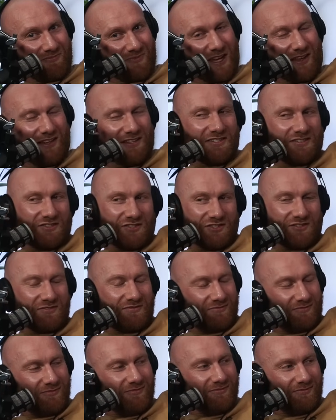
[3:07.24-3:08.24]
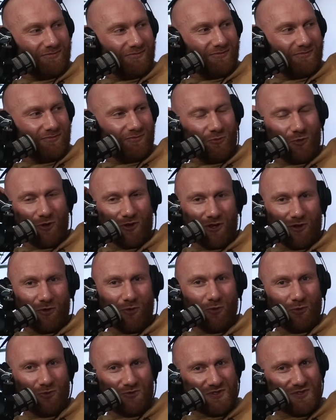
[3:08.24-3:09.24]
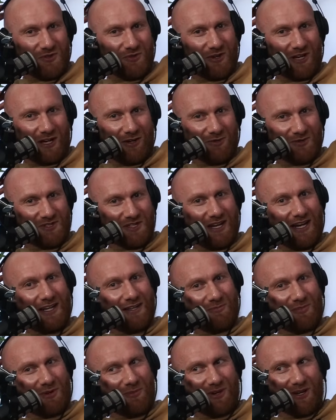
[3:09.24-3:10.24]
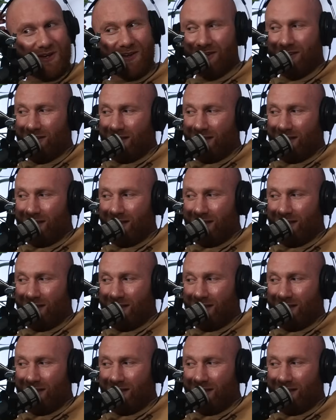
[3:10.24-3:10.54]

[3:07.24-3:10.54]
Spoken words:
is just what the old story goes in Edinburgh, but